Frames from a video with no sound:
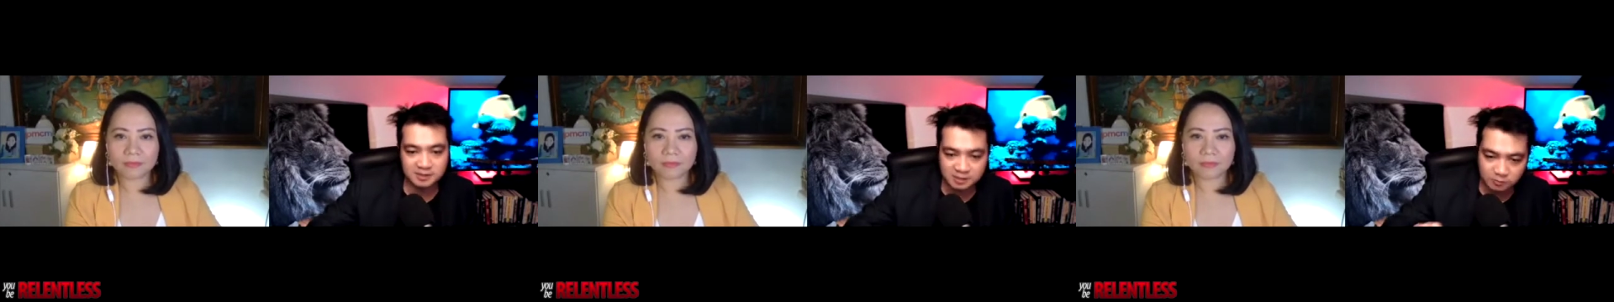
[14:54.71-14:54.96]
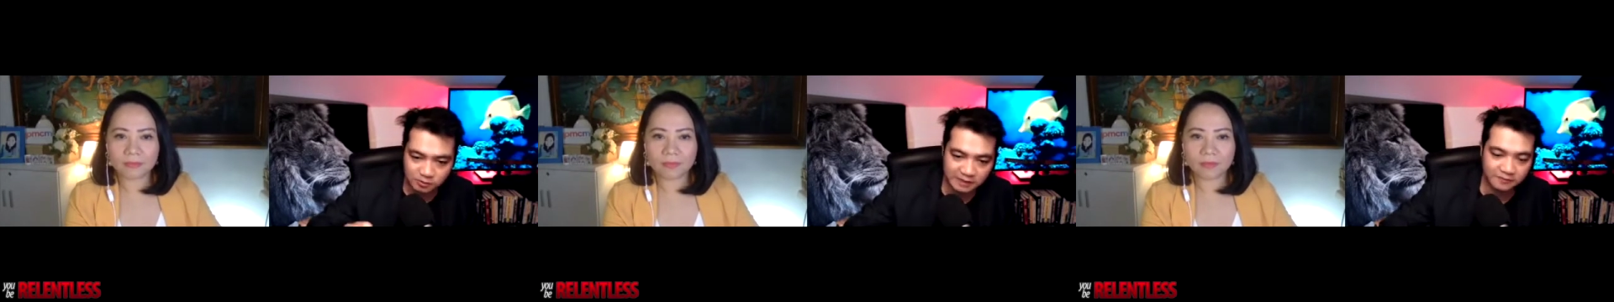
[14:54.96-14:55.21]
Speaker 1: You're
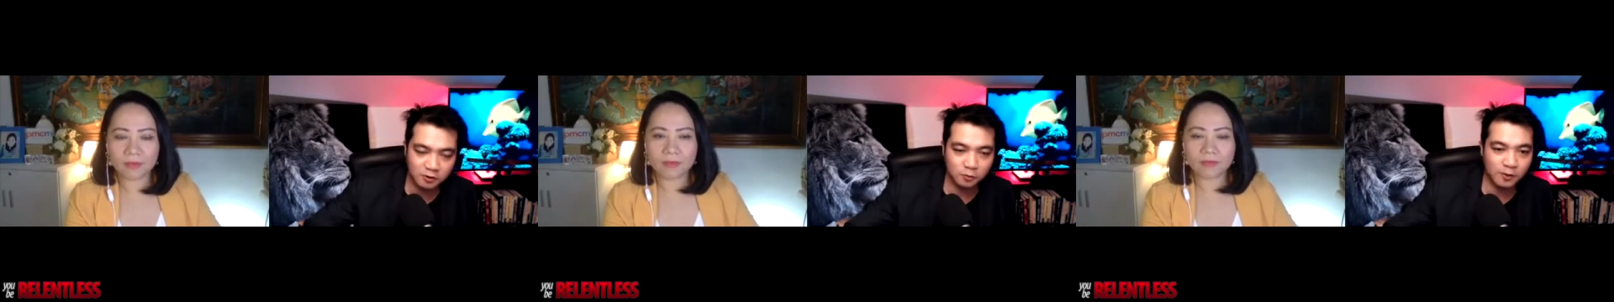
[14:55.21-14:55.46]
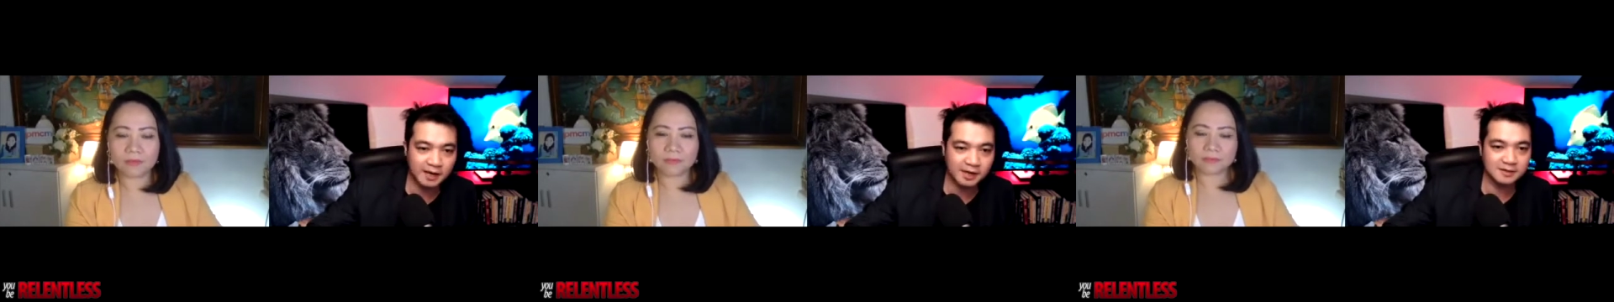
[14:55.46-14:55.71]
still giving
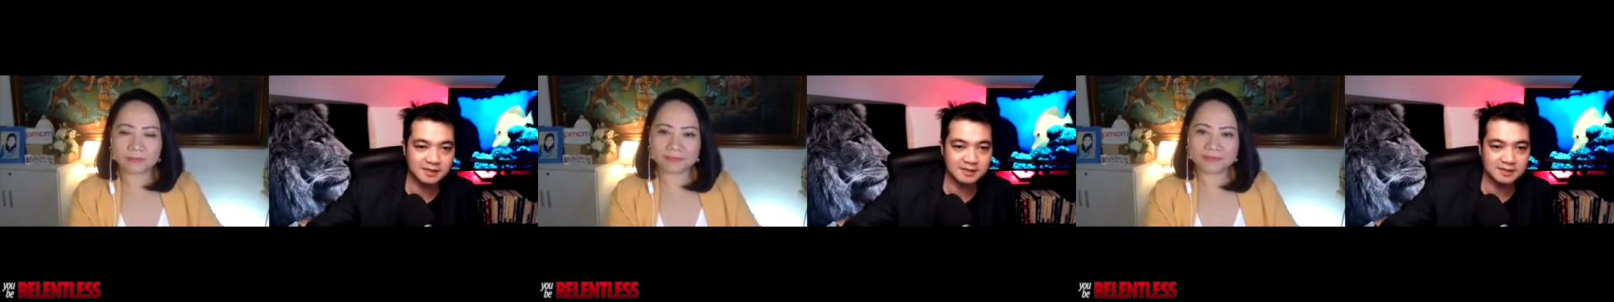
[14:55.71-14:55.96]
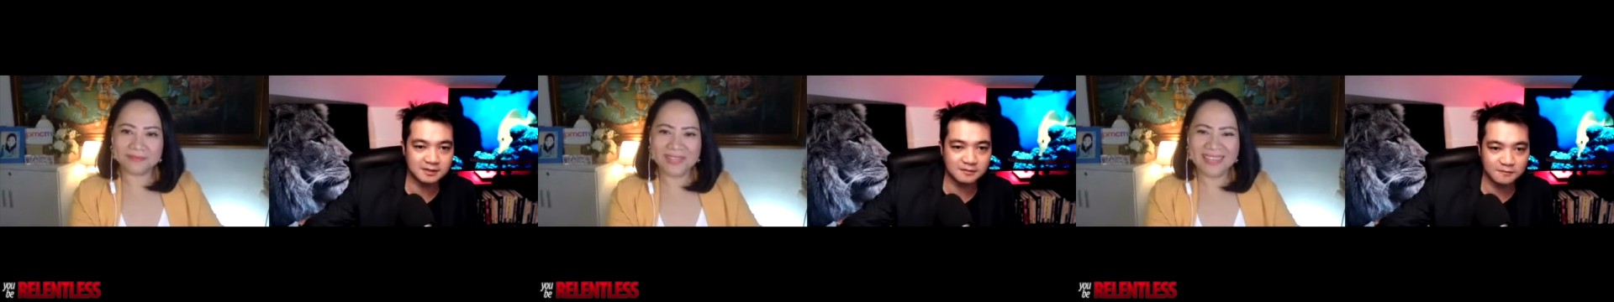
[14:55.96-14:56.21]
away
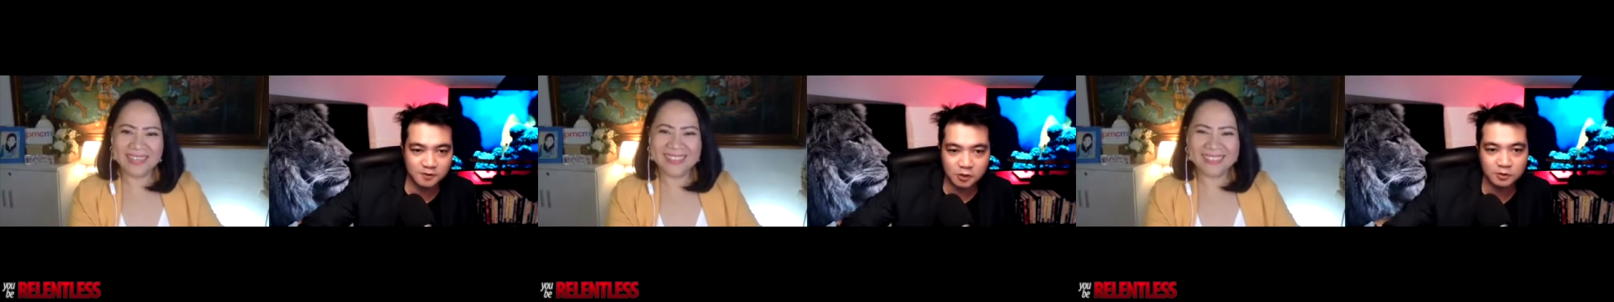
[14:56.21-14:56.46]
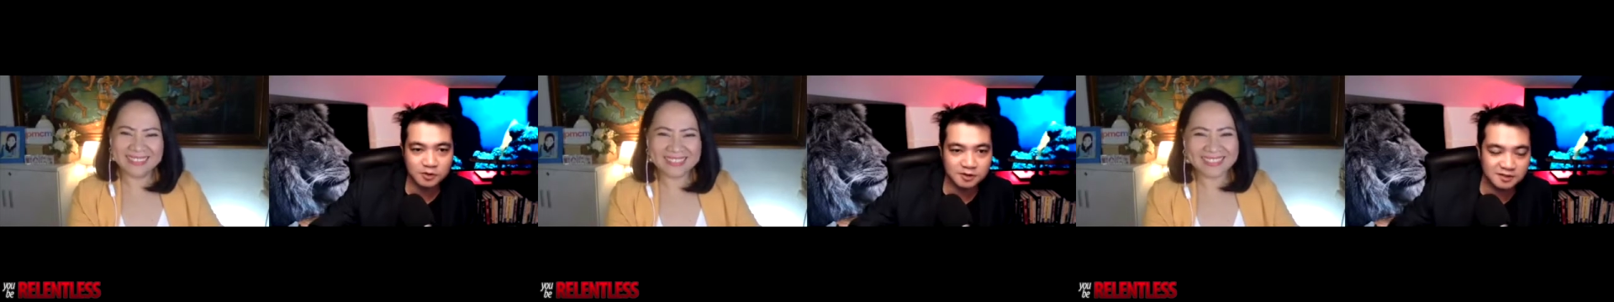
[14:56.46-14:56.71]
things to the
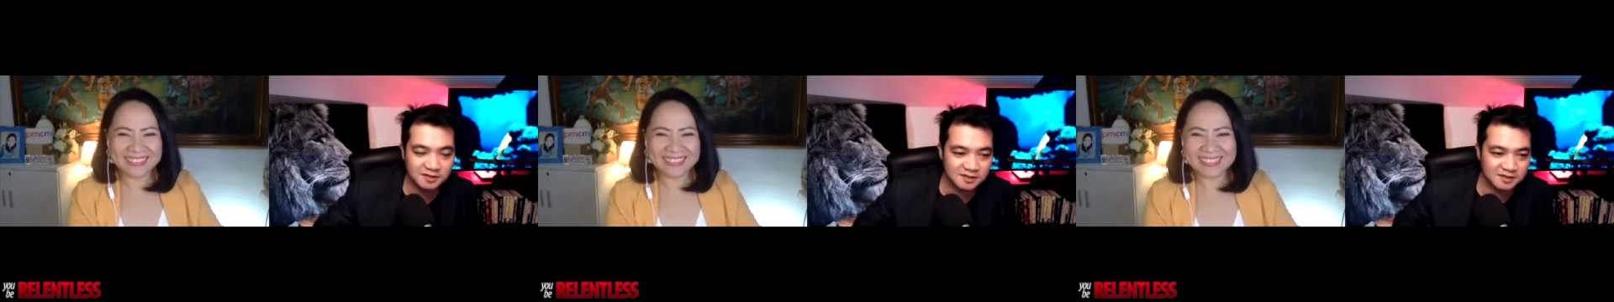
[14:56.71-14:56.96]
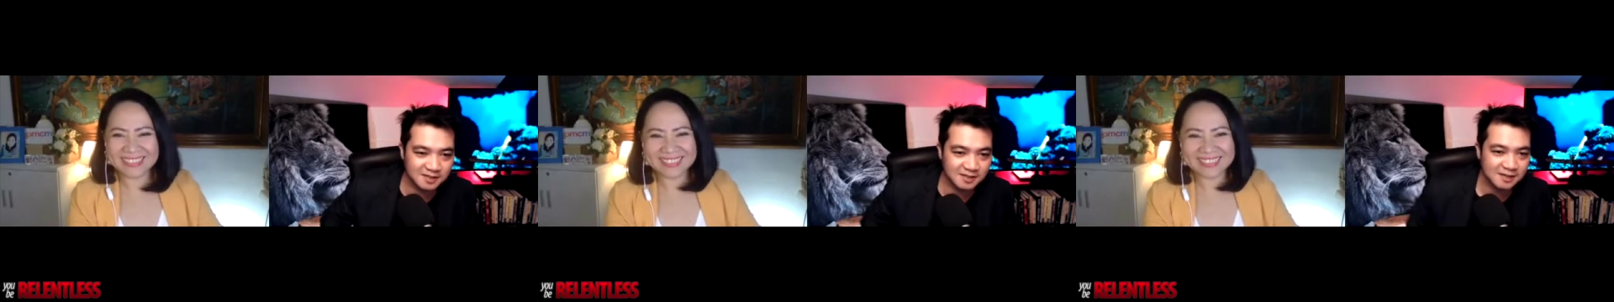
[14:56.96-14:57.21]

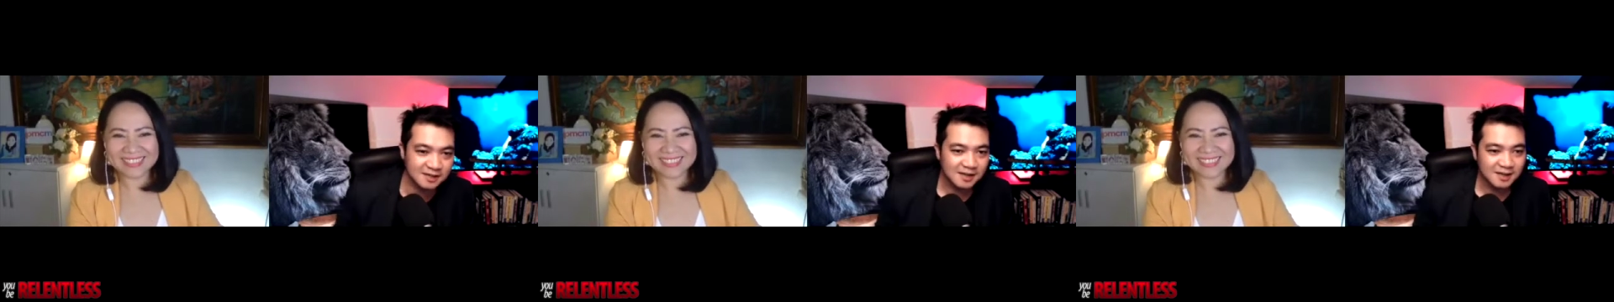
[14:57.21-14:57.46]
viewers and